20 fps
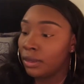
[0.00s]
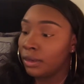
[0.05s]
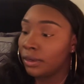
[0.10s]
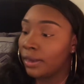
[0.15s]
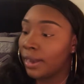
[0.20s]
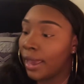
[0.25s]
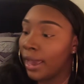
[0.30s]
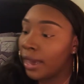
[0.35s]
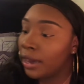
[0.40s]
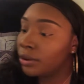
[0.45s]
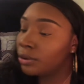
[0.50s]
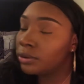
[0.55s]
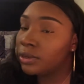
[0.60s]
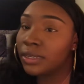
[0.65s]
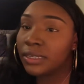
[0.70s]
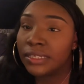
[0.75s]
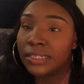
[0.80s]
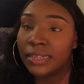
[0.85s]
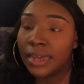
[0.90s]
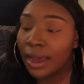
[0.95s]
Now
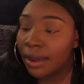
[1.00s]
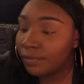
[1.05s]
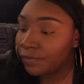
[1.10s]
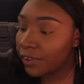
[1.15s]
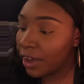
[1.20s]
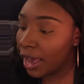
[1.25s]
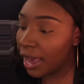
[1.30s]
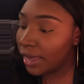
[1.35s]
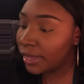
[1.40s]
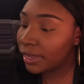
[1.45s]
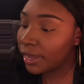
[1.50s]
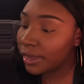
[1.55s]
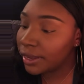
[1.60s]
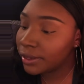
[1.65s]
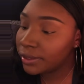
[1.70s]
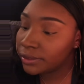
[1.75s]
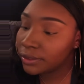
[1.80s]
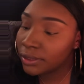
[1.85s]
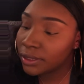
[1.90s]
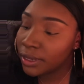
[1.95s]
it's time for
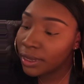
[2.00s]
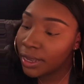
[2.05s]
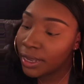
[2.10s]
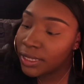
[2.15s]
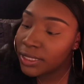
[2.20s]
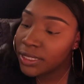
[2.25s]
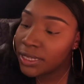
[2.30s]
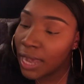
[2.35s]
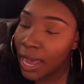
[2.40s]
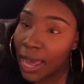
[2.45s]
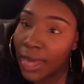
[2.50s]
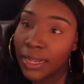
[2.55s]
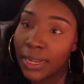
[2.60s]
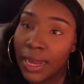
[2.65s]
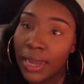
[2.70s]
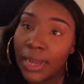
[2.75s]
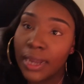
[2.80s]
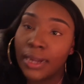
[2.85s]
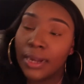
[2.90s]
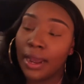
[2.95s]
highlight. And to
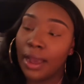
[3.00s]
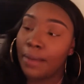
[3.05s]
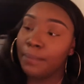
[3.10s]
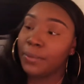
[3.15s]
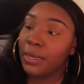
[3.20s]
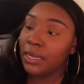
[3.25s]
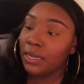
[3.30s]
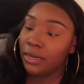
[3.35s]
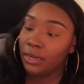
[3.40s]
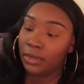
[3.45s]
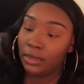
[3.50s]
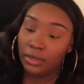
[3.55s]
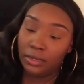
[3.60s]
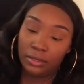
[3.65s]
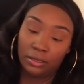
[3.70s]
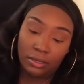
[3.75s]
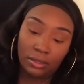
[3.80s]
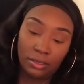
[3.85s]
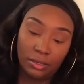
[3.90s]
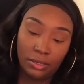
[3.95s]
highlight, I'm
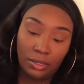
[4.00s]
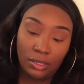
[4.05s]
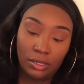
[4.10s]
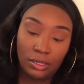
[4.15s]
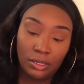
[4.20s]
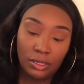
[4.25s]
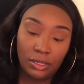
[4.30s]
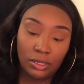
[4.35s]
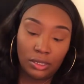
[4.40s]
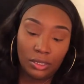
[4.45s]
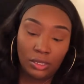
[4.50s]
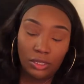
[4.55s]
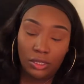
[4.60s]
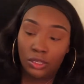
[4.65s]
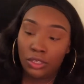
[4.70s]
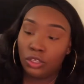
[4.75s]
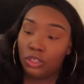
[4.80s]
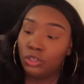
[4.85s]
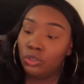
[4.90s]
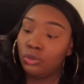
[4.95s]
gonna
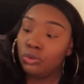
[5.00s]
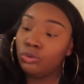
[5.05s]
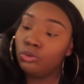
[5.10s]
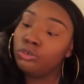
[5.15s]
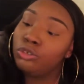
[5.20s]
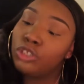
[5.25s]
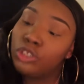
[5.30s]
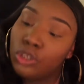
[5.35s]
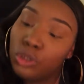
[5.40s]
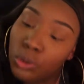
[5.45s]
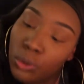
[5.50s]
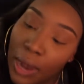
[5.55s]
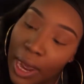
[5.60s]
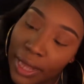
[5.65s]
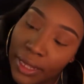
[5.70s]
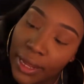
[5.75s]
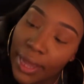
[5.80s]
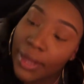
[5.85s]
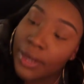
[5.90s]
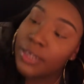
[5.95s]
use 2
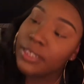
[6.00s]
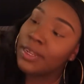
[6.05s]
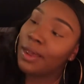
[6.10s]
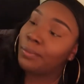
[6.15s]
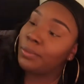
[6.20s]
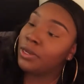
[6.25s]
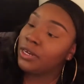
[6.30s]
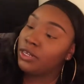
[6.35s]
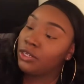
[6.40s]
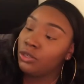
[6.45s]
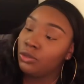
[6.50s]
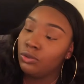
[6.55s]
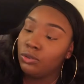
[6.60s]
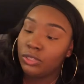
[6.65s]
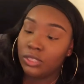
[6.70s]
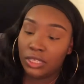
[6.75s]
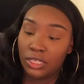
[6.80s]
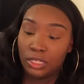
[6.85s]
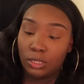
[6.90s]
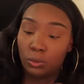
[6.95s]
highlighters. I'm gonna
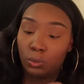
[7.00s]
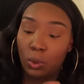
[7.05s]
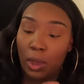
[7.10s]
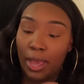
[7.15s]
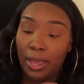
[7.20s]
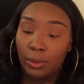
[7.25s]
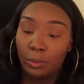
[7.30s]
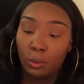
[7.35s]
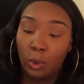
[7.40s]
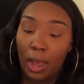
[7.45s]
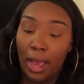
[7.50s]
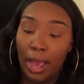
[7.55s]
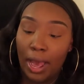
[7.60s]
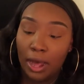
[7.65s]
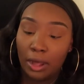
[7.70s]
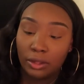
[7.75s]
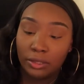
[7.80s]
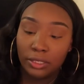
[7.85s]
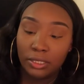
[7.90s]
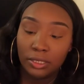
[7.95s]
use this Wet n
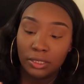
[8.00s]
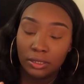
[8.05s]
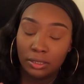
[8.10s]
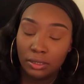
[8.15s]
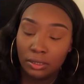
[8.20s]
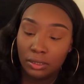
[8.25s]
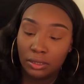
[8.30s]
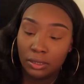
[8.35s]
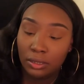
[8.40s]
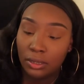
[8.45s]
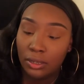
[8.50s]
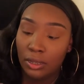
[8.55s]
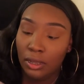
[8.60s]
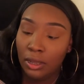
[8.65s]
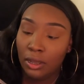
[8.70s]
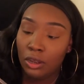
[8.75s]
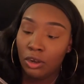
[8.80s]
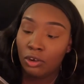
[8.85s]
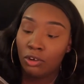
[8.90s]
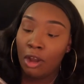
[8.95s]
Wild
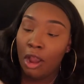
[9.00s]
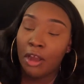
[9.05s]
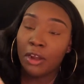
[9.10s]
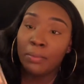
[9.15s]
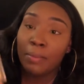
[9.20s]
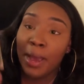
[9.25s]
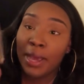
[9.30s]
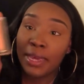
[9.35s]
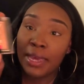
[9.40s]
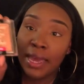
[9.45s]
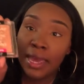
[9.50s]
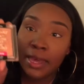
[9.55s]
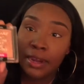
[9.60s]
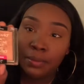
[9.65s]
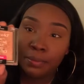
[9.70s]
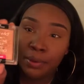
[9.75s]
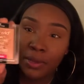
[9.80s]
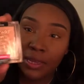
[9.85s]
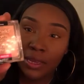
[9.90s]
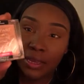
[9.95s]
Crown of My
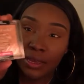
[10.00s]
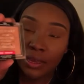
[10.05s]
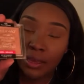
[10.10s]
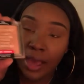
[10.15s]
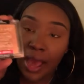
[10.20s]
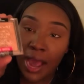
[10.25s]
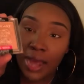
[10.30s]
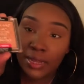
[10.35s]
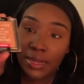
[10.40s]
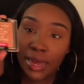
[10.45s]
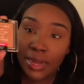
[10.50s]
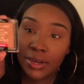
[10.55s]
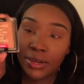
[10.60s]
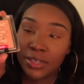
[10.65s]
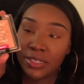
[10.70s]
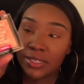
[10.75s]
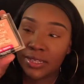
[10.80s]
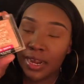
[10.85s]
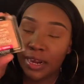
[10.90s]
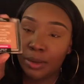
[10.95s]
Canopy highlighter.
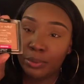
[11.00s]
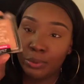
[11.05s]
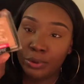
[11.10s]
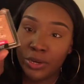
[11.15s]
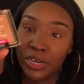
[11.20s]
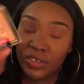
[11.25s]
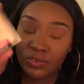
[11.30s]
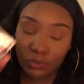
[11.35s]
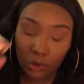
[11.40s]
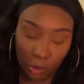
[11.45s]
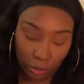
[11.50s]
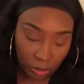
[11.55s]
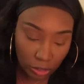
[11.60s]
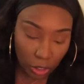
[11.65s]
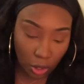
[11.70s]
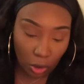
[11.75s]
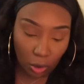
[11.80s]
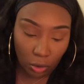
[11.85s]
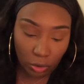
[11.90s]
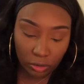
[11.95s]
It's like a pretty rose
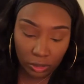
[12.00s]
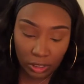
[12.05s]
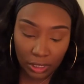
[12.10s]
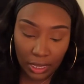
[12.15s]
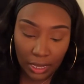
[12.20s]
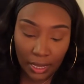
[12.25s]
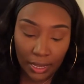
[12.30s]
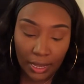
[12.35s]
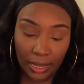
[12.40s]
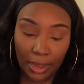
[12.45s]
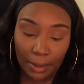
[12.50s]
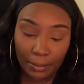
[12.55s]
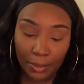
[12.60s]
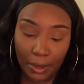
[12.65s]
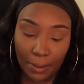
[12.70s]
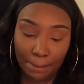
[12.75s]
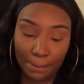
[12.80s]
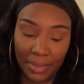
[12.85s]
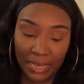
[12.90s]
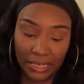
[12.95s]
gold, and I'm
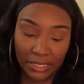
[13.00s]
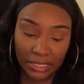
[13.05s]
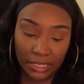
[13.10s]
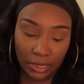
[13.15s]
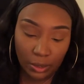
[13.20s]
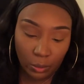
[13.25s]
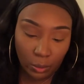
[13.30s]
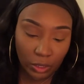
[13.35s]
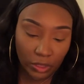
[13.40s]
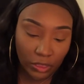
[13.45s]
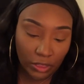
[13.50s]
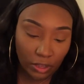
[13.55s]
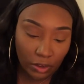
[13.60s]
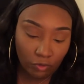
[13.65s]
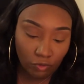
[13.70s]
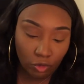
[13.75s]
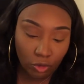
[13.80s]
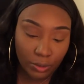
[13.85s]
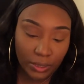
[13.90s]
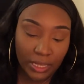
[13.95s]
gonna mix it with the
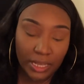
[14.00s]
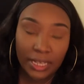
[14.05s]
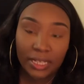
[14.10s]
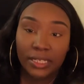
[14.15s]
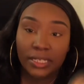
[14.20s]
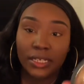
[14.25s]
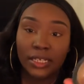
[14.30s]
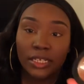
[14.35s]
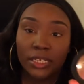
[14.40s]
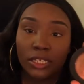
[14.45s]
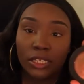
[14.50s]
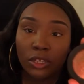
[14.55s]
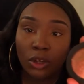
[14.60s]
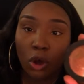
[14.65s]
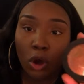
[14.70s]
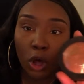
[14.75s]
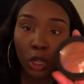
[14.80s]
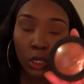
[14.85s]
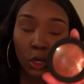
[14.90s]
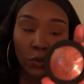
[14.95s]
Ruby Kisses
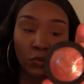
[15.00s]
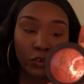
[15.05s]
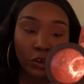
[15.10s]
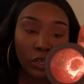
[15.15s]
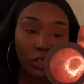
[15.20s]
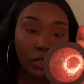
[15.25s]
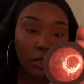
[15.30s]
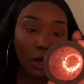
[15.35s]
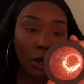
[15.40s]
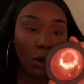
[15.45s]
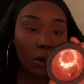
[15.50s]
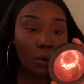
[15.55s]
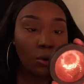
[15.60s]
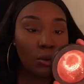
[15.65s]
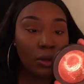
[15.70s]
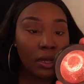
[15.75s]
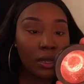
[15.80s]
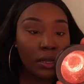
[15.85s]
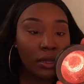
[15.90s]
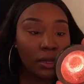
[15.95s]
All Over Glow